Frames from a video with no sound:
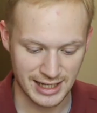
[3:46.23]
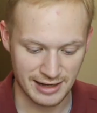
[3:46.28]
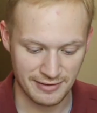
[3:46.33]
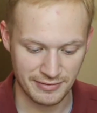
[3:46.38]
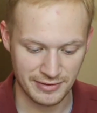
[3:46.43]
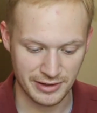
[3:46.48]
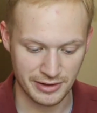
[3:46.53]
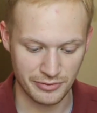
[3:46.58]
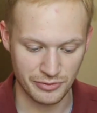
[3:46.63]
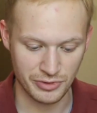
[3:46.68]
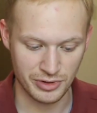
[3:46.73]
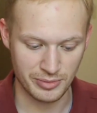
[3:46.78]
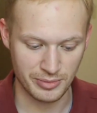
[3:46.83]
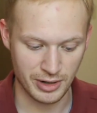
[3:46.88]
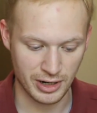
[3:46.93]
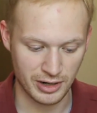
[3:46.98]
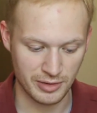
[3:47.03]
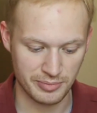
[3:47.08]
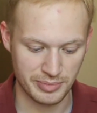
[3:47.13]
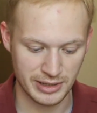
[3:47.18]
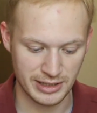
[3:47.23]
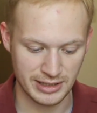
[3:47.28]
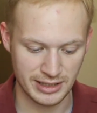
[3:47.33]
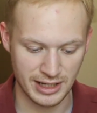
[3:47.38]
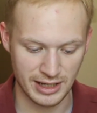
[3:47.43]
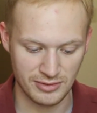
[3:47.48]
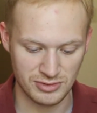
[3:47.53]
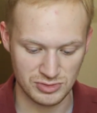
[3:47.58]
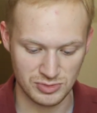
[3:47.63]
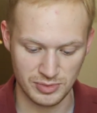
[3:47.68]
Affleck and Rooney Mara, big
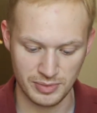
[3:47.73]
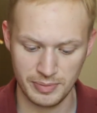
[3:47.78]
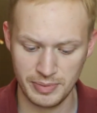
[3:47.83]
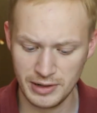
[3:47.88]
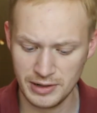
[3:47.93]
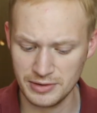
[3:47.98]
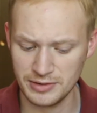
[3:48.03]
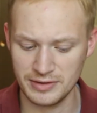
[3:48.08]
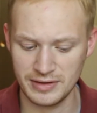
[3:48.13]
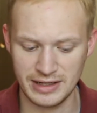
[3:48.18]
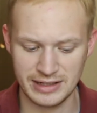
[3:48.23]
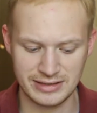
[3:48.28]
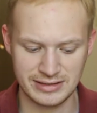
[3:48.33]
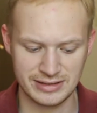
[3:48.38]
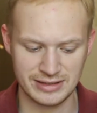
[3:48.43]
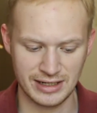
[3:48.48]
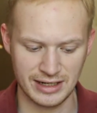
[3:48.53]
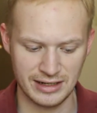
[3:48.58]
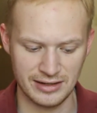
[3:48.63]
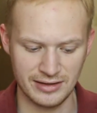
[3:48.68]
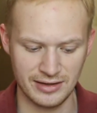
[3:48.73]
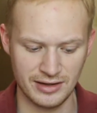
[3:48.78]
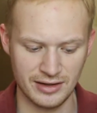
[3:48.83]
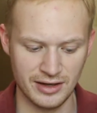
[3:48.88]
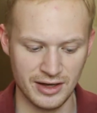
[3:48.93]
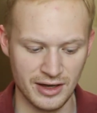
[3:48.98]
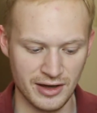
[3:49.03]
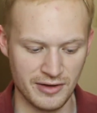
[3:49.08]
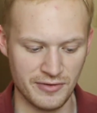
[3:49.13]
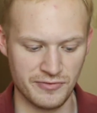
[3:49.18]
names. But apparently that's kind of
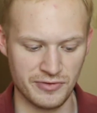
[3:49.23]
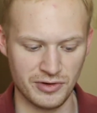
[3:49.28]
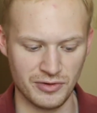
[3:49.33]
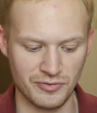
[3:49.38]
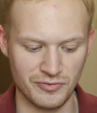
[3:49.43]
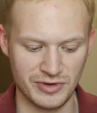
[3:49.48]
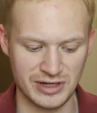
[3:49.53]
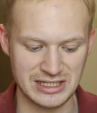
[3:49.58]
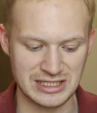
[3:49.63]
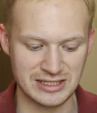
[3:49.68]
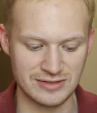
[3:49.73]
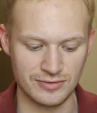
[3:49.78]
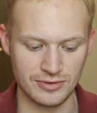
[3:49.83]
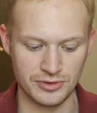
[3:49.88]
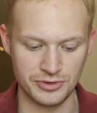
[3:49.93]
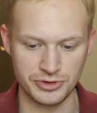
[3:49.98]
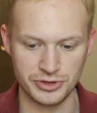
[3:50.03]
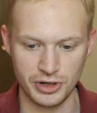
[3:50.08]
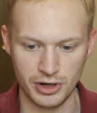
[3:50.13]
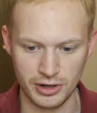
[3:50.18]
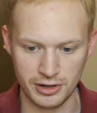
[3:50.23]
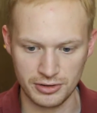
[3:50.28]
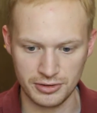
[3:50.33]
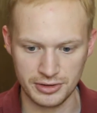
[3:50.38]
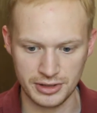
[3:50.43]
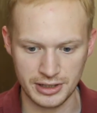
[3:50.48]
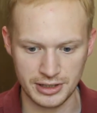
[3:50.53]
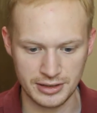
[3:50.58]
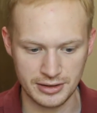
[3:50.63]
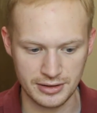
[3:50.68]
the film festival
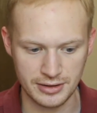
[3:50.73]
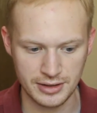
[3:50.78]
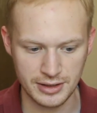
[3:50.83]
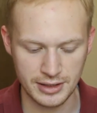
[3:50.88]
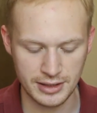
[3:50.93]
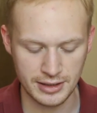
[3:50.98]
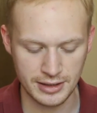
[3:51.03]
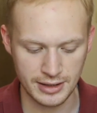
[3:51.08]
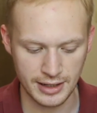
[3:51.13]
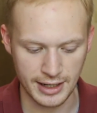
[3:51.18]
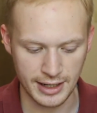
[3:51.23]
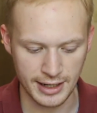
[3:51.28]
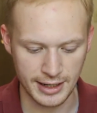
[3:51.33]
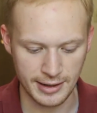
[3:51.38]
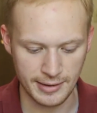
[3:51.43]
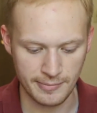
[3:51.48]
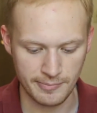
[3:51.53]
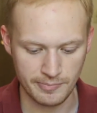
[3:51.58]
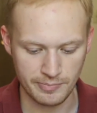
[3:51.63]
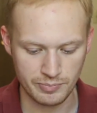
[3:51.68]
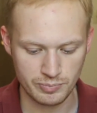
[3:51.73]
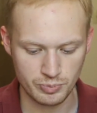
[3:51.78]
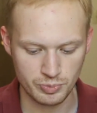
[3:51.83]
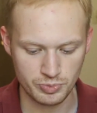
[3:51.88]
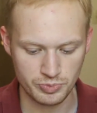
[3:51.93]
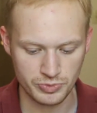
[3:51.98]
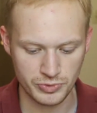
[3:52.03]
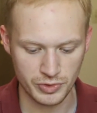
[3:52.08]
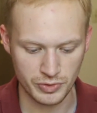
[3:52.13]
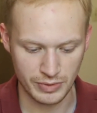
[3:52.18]
darling
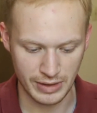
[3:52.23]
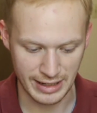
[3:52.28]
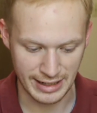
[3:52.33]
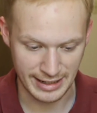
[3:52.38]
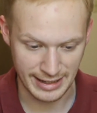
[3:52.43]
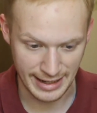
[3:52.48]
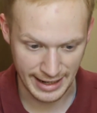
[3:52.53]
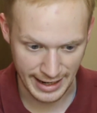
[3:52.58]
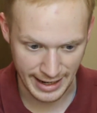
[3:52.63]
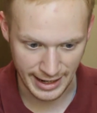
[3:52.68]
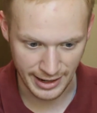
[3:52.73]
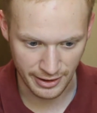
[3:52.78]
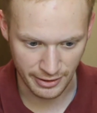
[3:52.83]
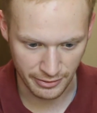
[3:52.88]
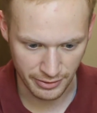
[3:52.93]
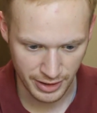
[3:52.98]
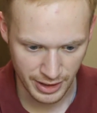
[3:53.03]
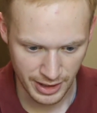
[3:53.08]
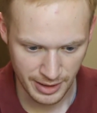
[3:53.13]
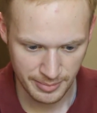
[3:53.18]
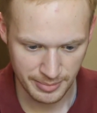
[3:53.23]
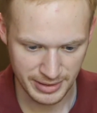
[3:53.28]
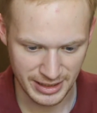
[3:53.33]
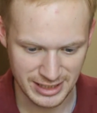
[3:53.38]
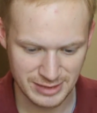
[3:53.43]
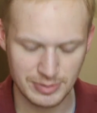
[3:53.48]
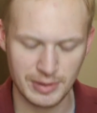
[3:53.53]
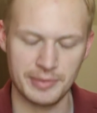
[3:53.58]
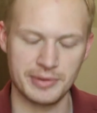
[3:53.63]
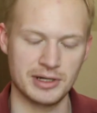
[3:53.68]
right now. But
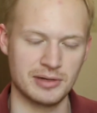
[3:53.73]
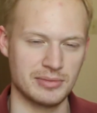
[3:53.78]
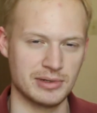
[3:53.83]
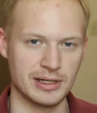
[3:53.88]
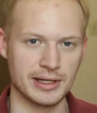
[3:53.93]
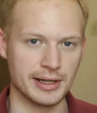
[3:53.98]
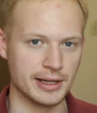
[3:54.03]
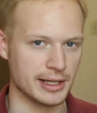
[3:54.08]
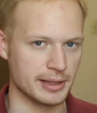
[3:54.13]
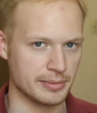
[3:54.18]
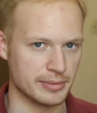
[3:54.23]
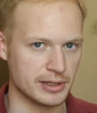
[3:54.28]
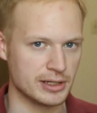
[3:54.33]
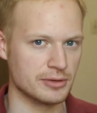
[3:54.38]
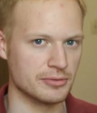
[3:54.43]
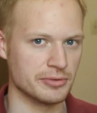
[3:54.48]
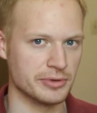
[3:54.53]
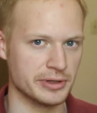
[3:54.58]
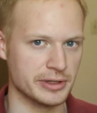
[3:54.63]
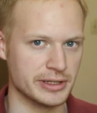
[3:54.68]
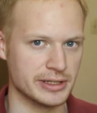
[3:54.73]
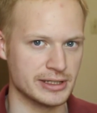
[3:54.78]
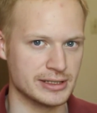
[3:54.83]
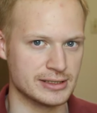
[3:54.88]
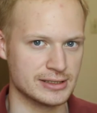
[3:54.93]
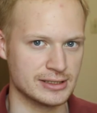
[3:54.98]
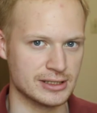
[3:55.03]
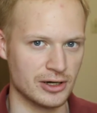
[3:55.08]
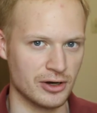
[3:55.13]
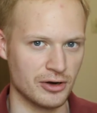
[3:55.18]
that's probably going to be a limited release,
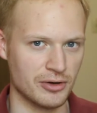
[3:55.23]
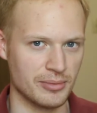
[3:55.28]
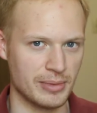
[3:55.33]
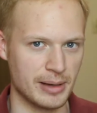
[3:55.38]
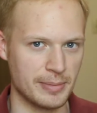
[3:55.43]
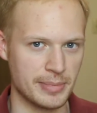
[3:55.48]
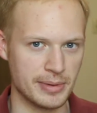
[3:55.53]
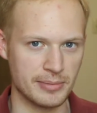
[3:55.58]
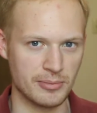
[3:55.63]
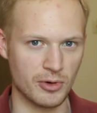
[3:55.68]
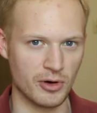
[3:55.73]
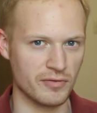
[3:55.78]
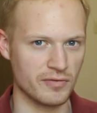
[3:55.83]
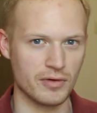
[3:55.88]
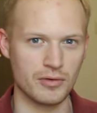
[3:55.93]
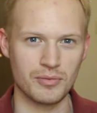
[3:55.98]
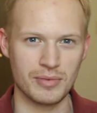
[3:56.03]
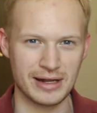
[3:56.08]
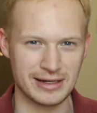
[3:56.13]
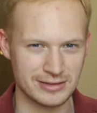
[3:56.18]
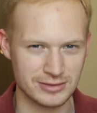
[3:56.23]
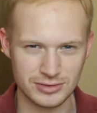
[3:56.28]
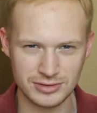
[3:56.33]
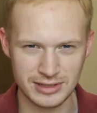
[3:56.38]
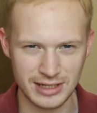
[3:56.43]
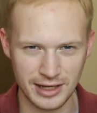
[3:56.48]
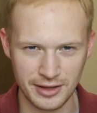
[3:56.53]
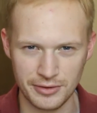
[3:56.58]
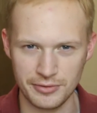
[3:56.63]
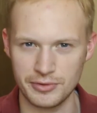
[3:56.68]
so it might be more of a rental
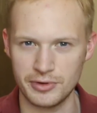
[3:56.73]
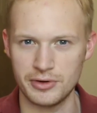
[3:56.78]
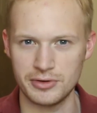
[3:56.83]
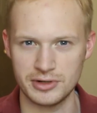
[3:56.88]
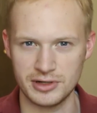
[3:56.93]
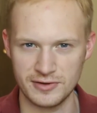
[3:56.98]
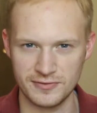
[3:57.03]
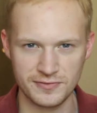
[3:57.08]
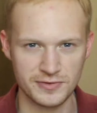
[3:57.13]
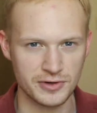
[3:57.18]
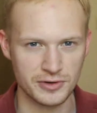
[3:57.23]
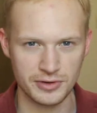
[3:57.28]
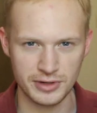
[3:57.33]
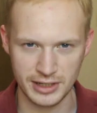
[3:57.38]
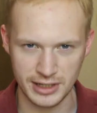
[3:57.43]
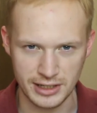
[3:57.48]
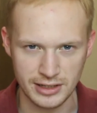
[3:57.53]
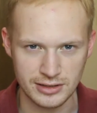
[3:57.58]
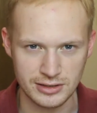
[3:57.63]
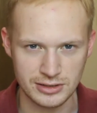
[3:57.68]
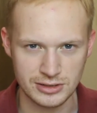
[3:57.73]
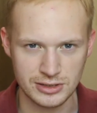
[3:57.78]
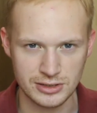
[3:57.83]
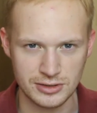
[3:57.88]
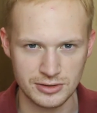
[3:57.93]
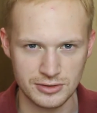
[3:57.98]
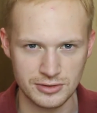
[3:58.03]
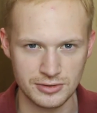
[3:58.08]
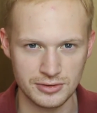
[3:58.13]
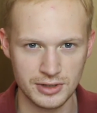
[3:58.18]
down the road if you're
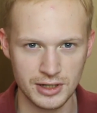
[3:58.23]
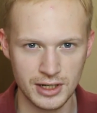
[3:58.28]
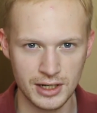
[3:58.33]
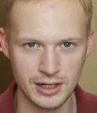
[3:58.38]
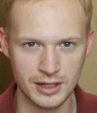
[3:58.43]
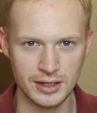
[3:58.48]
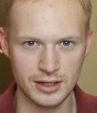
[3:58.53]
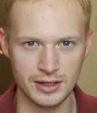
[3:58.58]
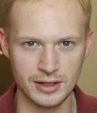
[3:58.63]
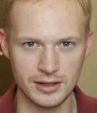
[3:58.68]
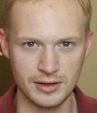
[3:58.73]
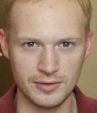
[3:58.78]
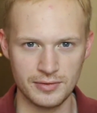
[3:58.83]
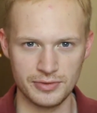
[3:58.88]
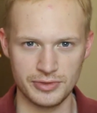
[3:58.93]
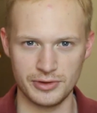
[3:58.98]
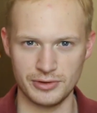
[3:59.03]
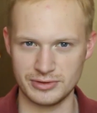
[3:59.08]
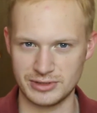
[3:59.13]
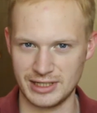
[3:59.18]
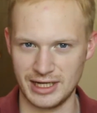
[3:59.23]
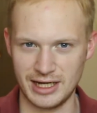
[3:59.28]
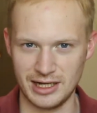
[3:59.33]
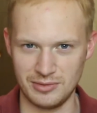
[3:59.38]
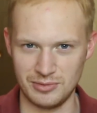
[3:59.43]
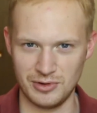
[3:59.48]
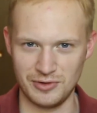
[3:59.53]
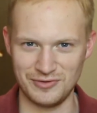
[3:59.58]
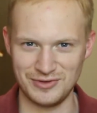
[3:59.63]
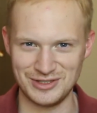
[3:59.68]
into those kind
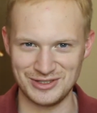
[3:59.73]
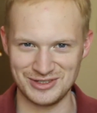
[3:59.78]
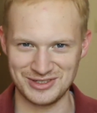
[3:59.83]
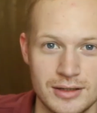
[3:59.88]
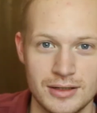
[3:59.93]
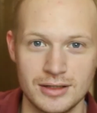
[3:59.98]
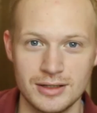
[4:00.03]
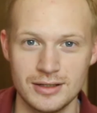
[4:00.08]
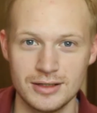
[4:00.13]
of movies.